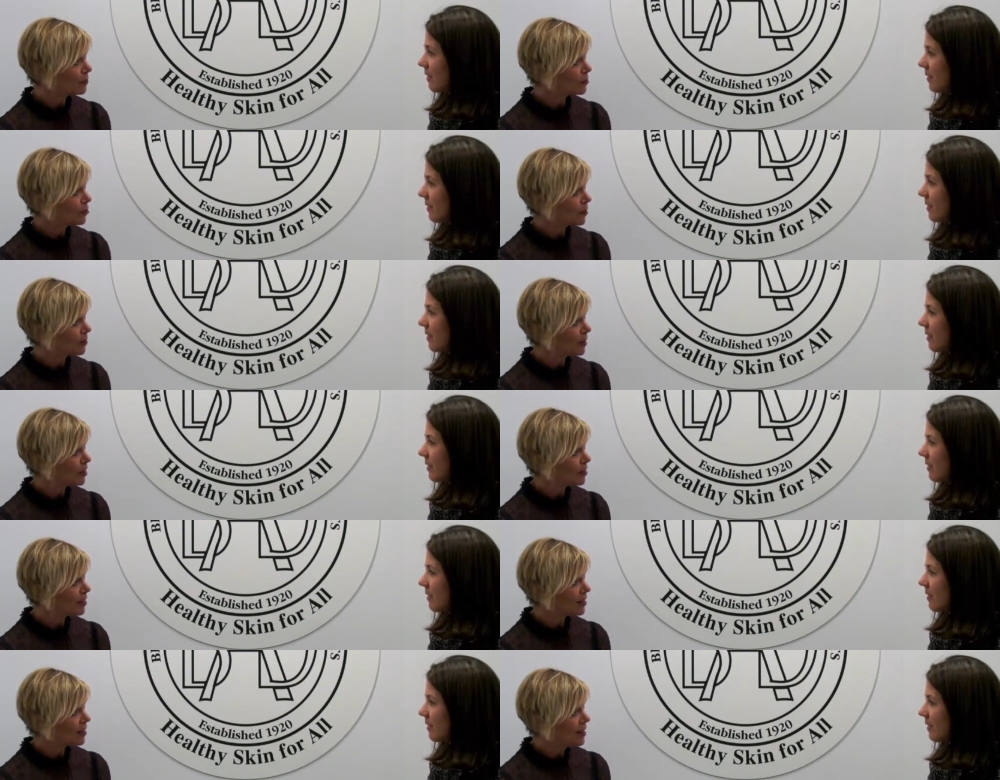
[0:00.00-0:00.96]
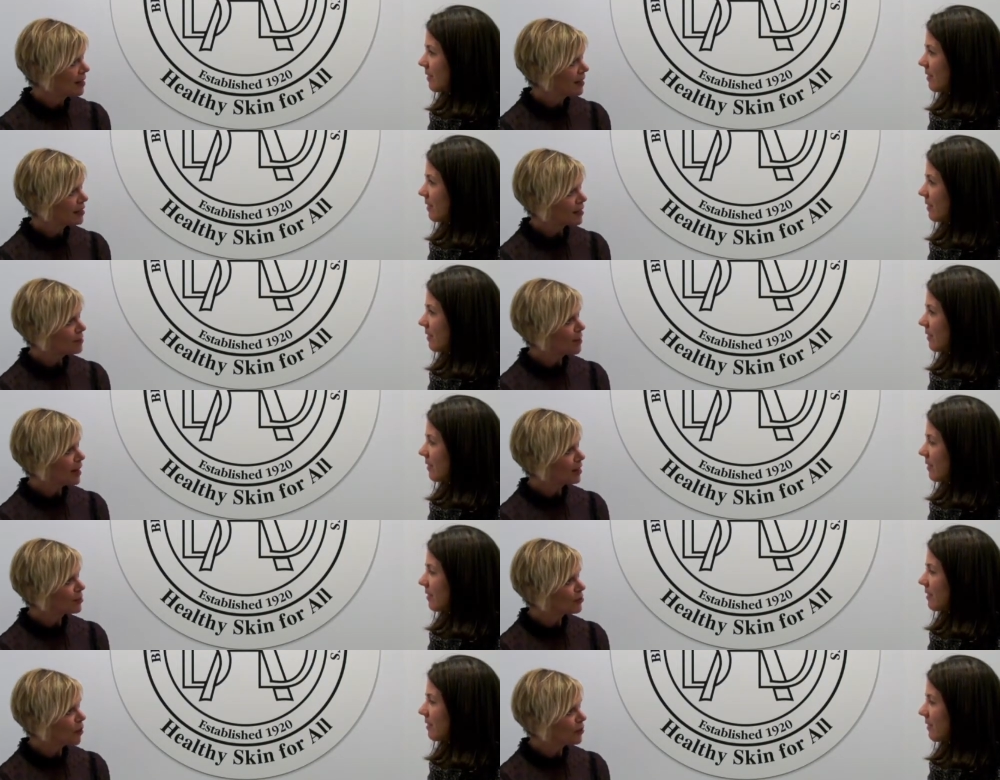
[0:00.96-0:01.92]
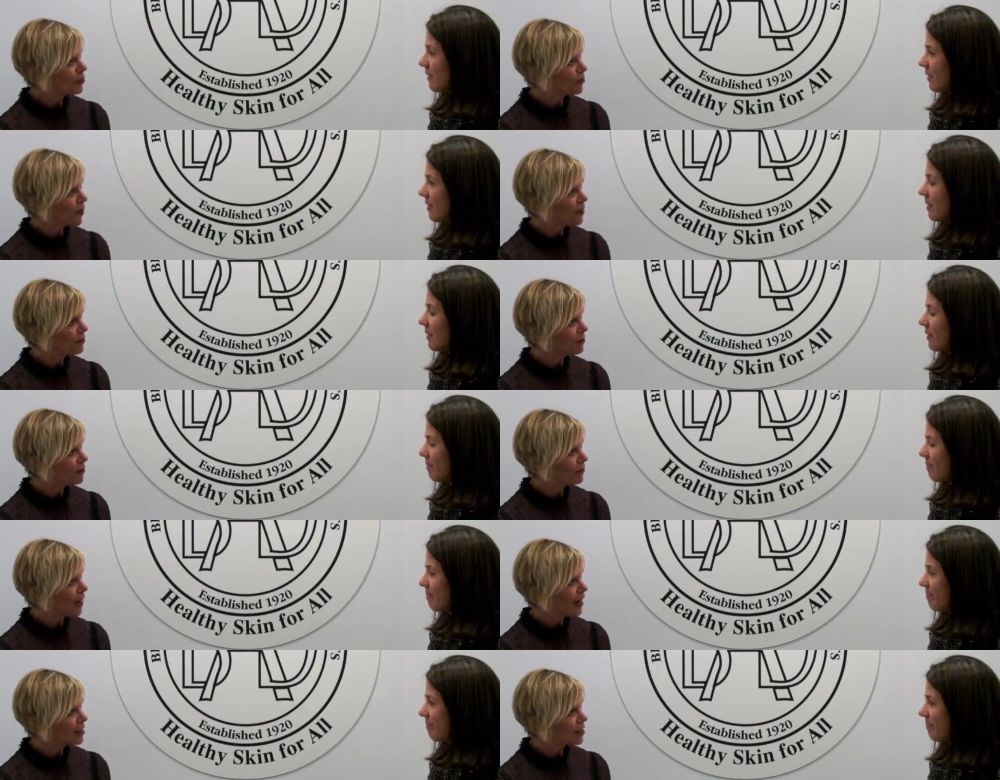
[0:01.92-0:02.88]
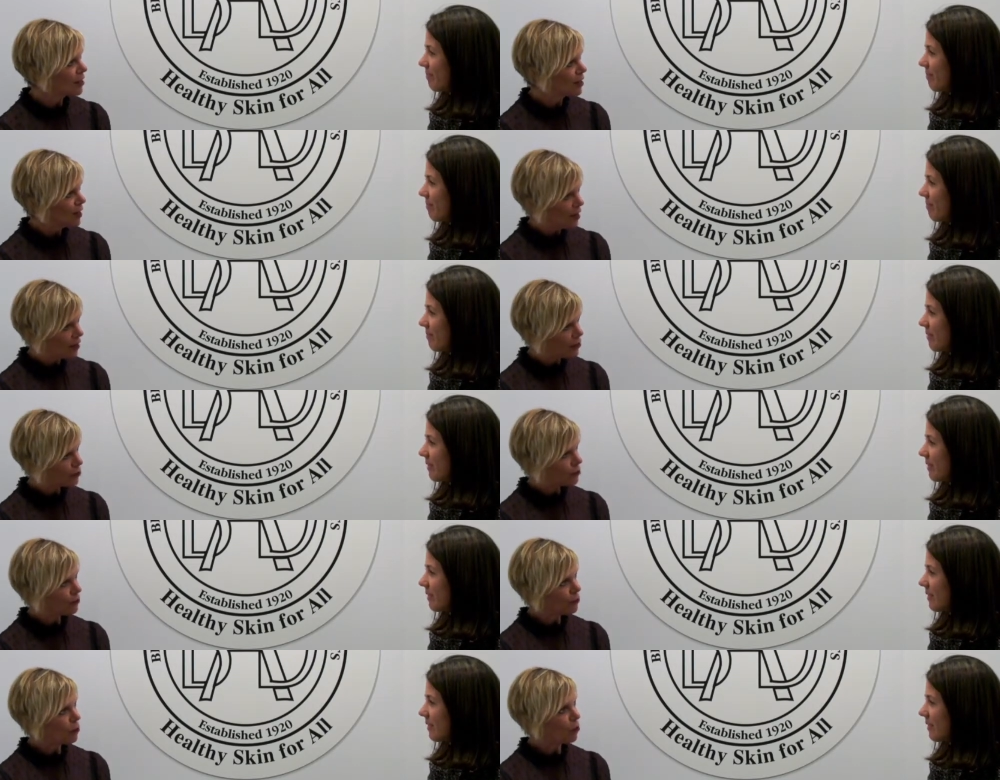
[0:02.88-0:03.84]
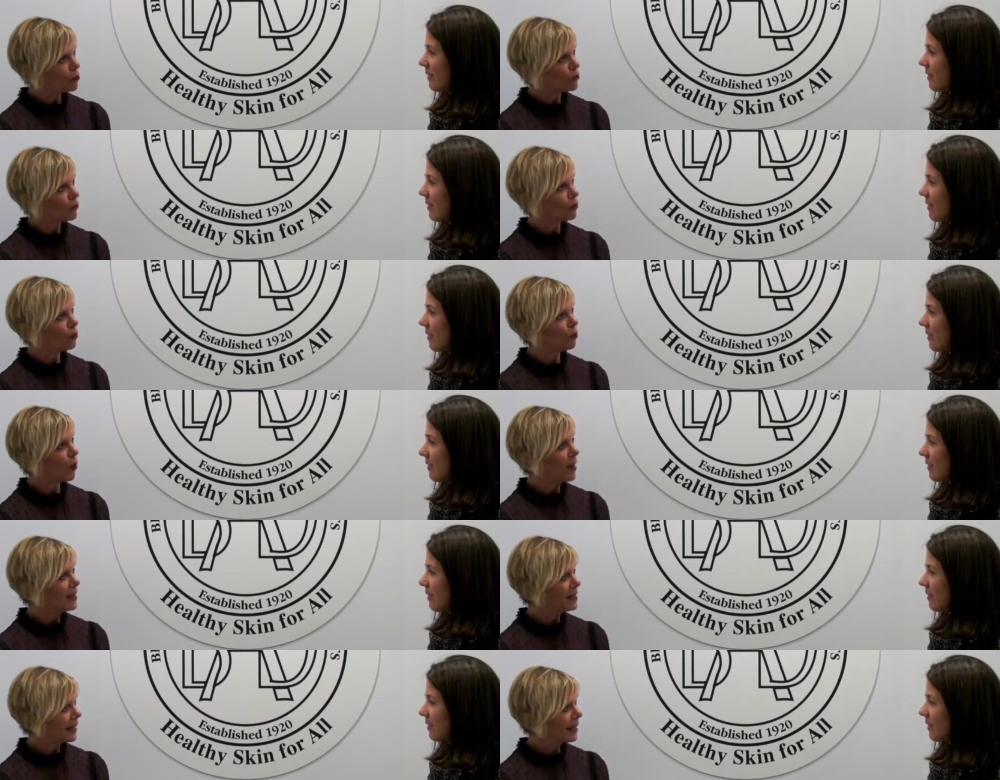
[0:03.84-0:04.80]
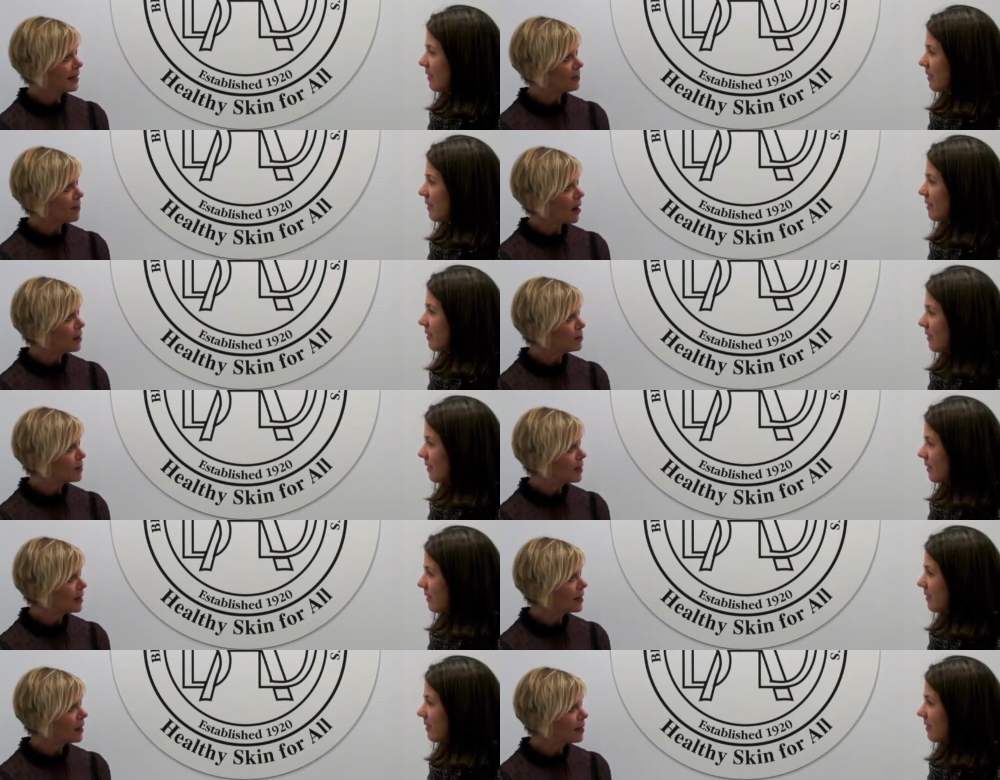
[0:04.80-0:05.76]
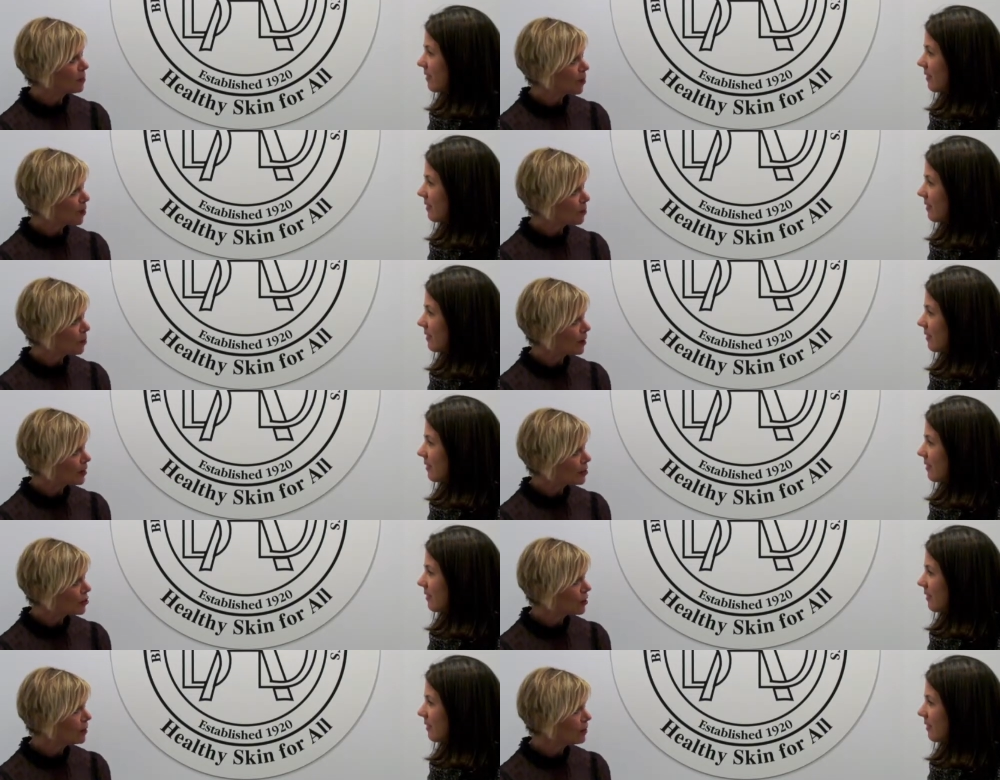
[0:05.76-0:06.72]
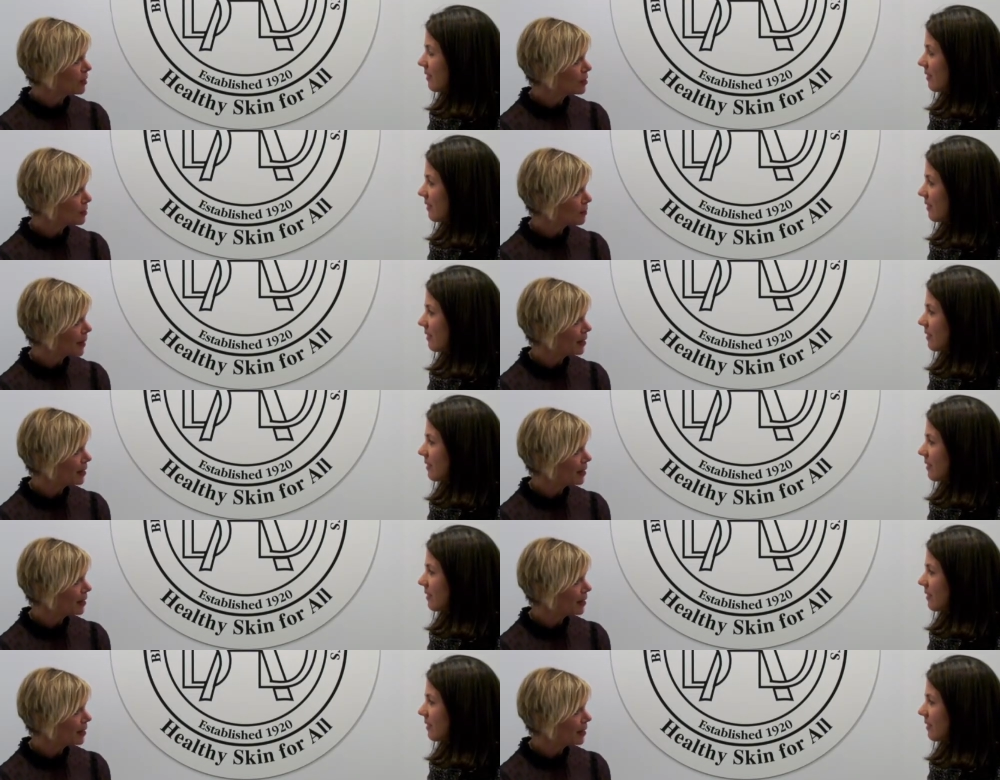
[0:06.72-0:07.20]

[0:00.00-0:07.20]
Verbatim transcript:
Speaker 1: from treatment. And does make us wonder whether, in fact, a sort of watchful waiting might be an appropriate treatment and